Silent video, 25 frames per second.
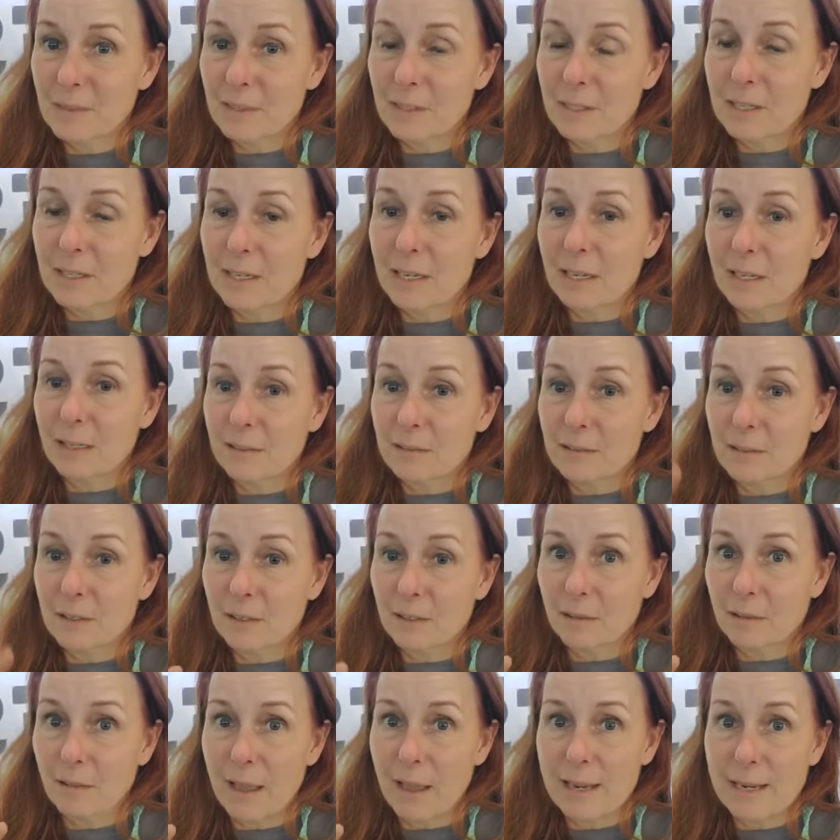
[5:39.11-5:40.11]
the
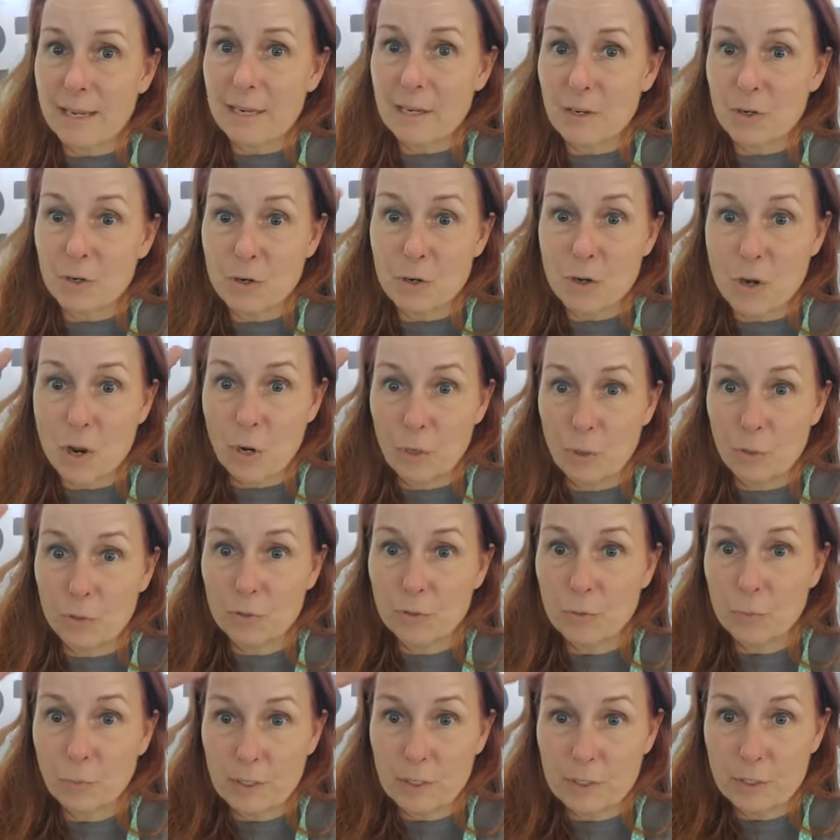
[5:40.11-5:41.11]
client
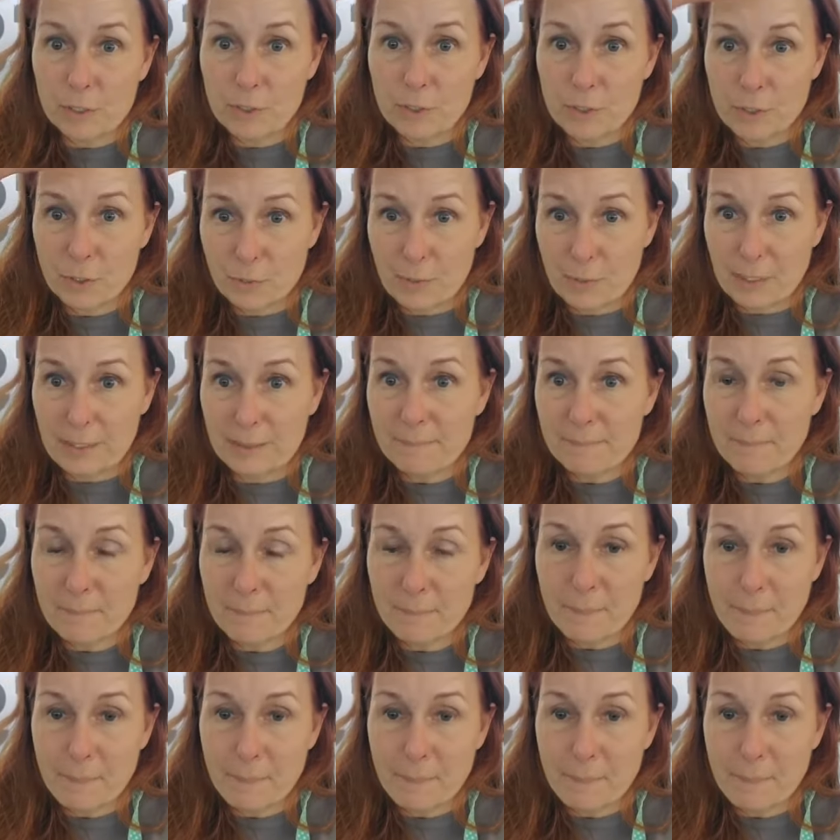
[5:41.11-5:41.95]
knows what you're doing,